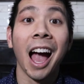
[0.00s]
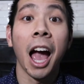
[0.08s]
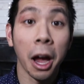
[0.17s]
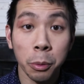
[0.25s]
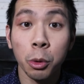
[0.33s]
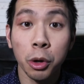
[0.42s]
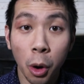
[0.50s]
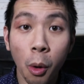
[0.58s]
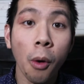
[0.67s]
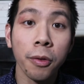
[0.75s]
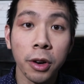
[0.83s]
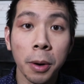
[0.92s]
I will go
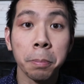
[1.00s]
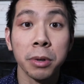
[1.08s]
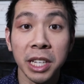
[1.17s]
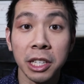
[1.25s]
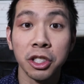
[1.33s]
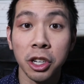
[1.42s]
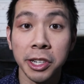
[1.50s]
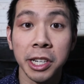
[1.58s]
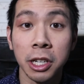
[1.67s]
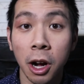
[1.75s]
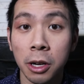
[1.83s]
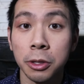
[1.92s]
over a pre-construction
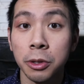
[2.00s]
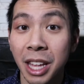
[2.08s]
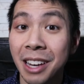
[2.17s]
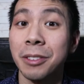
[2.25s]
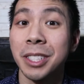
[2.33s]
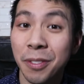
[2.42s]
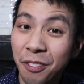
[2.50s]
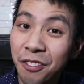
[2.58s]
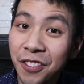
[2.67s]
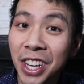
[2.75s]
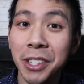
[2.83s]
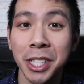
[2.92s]
condo that I was
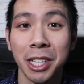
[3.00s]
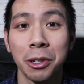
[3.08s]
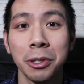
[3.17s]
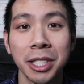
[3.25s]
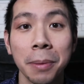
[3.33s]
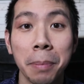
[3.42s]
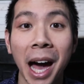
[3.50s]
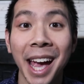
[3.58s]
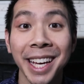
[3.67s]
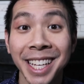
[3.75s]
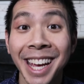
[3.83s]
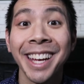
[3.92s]
very close to
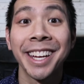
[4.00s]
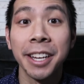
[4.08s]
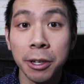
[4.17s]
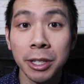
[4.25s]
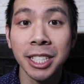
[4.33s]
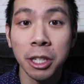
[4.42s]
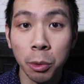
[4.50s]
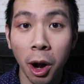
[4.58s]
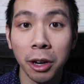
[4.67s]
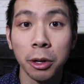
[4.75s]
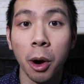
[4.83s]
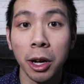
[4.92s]
buying here in
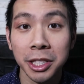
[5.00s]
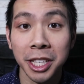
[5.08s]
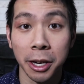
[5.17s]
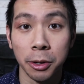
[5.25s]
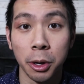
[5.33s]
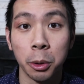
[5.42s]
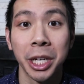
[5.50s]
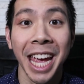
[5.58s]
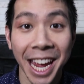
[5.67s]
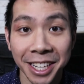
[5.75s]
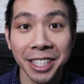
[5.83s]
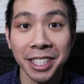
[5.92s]
Toronto, Ontario,
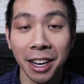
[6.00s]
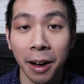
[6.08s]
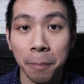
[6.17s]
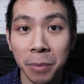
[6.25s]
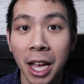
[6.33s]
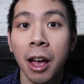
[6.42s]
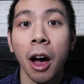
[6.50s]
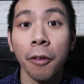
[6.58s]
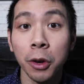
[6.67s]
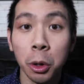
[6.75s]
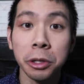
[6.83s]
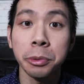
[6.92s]
Canada. Of
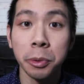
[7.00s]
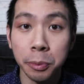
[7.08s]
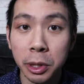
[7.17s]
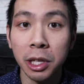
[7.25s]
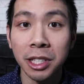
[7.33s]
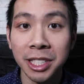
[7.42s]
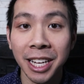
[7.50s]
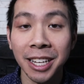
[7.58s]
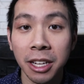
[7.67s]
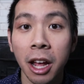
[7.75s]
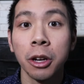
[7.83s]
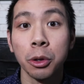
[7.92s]
course, with real
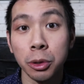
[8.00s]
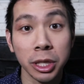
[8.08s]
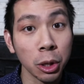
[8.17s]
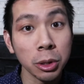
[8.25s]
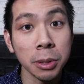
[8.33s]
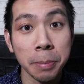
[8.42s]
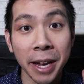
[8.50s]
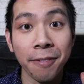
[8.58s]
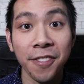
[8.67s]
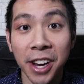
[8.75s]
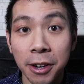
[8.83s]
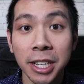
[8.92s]
estate, your results may
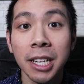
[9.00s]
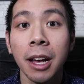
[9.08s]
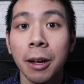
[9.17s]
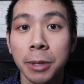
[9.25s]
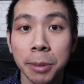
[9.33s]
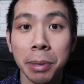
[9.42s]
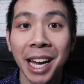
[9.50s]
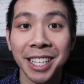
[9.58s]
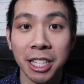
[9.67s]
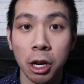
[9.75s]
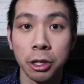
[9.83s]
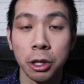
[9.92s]
vary
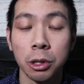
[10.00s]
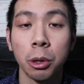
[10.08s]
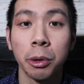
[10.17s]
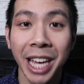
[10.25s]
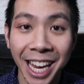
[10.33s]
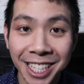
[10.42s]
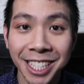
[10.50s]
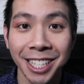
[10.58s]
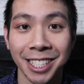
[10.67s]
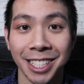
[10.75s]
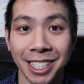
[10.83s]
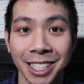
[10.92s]
depending on your location.